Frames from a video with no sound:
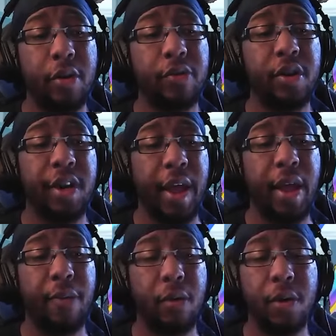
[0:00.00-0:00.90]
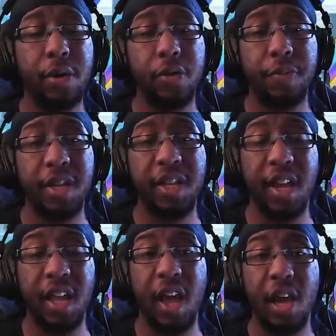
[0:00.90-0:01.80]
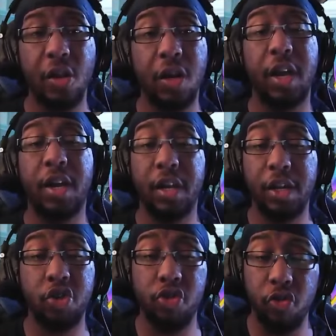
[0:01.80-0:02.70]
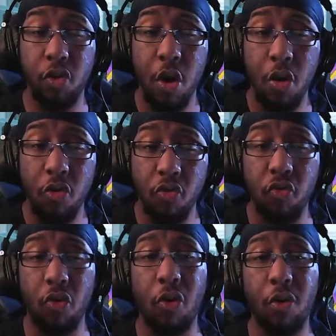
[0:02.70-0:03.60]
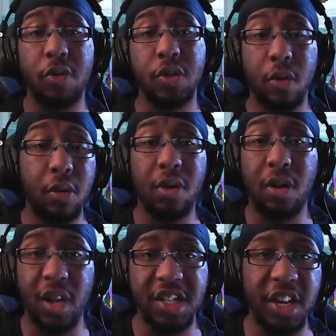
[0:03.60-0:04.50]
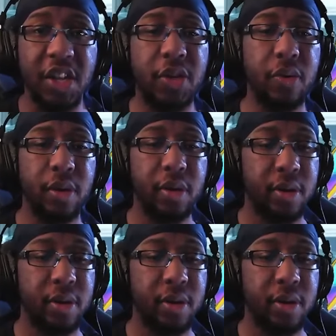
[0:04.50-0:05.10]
Today we're going to be taking a look at Easter Roll, so let's get to it.